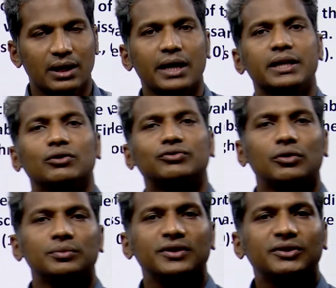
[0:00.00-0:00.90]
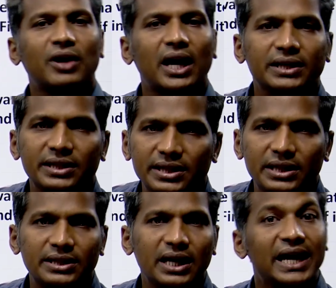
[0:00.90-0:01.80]
area formed with y axis
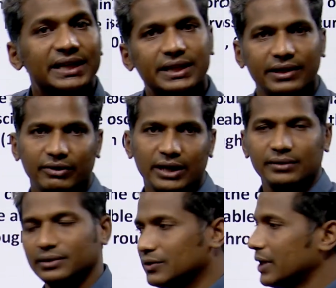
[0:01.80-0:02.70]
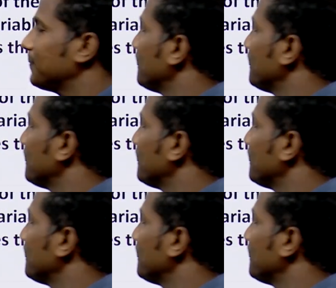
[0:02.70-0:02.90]
is x dy, okay.